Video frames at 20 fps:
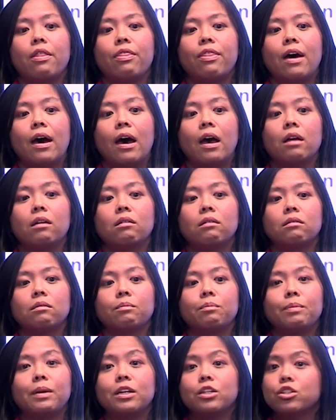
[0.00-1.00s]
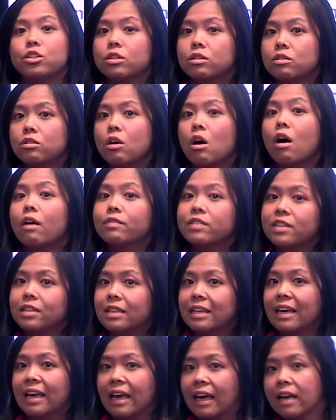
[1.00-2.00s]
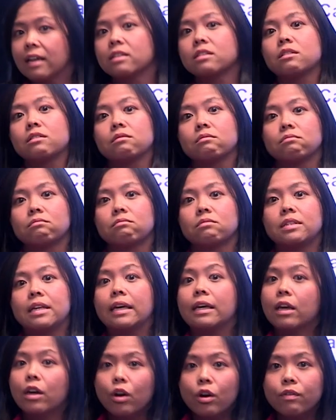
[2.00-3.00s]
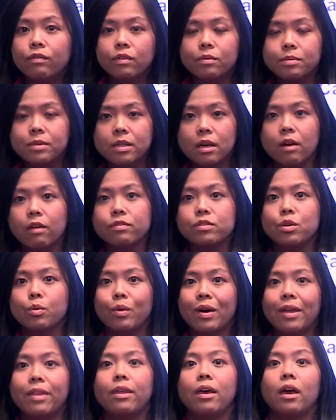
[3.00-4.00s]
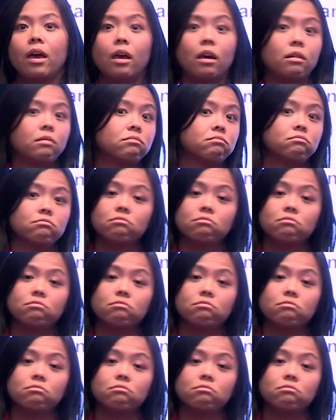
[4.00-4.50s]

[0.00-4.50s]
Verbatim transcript: that patients often can't take care of themselves the way they,